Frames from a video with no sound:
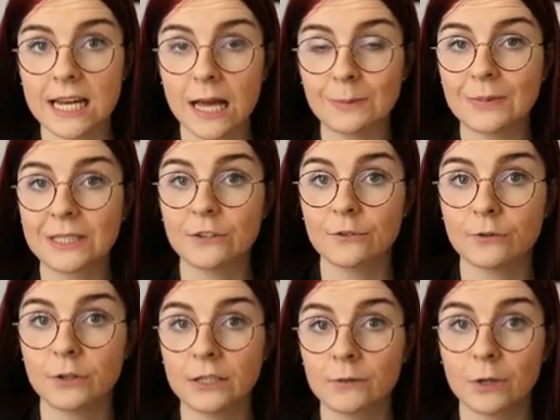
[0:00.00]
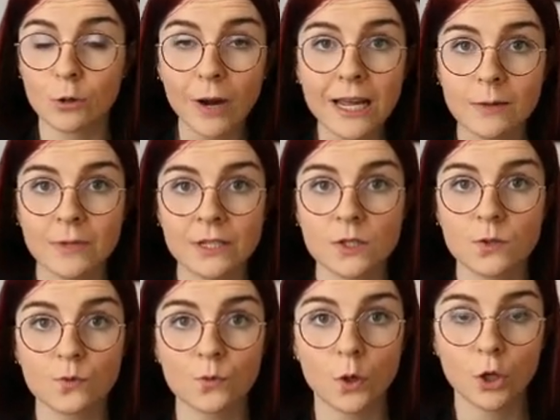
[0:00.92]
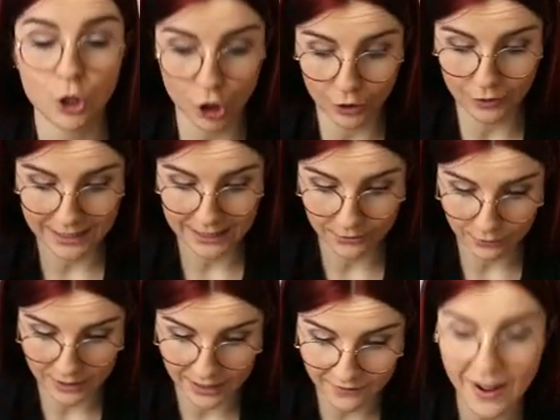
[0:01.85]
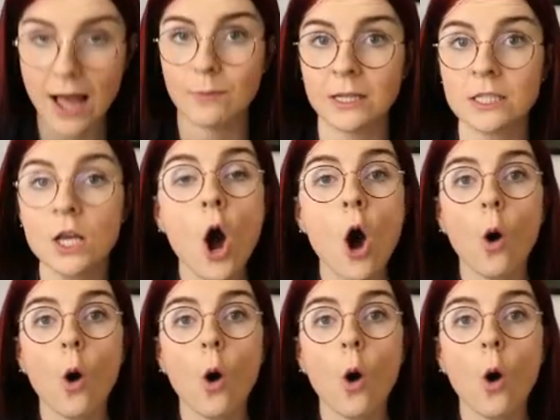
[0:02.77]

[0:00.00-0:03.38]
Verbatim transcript: up different requirements for those different environments.